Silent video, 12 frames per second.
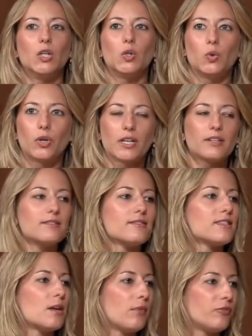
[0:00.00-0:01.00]
Or
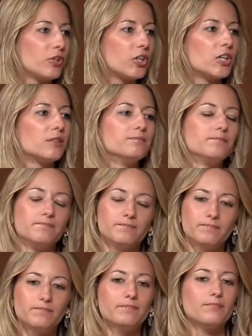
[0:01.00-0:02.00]
some of your
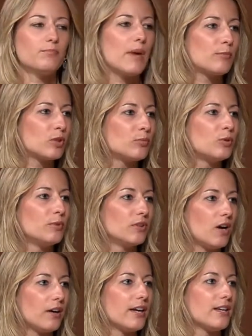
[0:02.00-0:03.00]
memorable
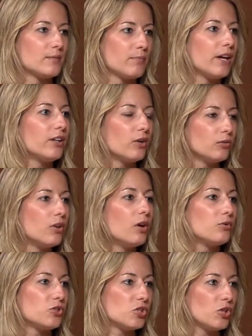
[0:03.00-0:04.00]
belongings might go
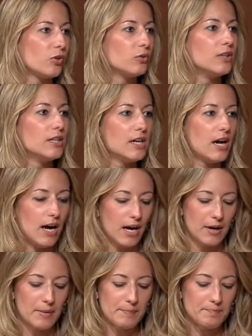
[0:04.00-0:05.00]
low too.
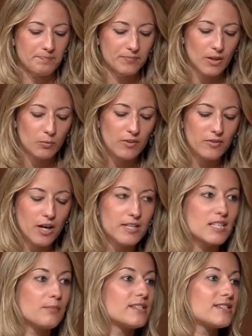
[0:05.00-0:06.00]
We've
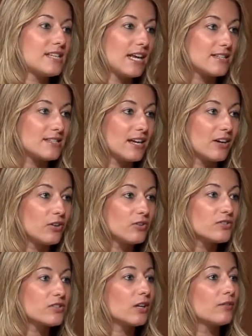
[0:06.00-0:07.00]
got some estate
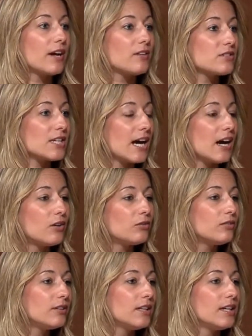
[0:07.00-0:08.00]
sales around
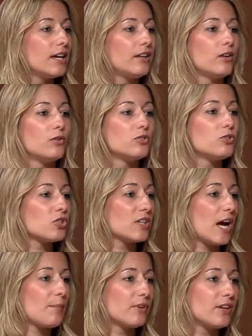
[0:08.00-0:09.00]
town, and those usually
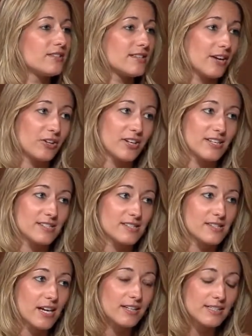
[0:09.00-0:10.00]
happen on Saturdays and
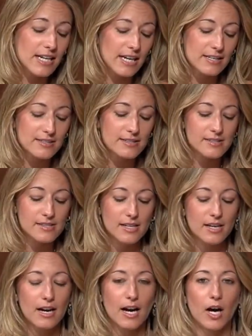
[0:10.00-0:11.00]
Sundays.
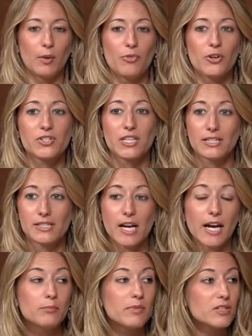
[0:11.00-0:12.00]
There's
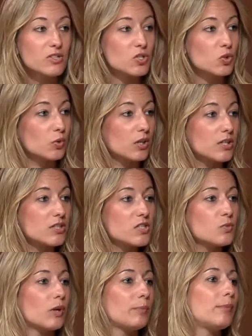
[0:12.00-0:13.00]
consignment
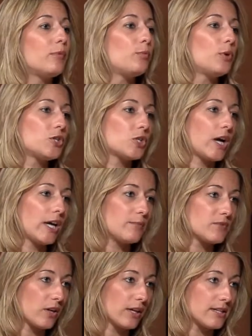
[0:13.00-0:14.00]
stores where people put your
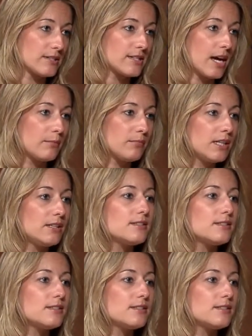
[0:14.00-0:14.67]
items on consignment.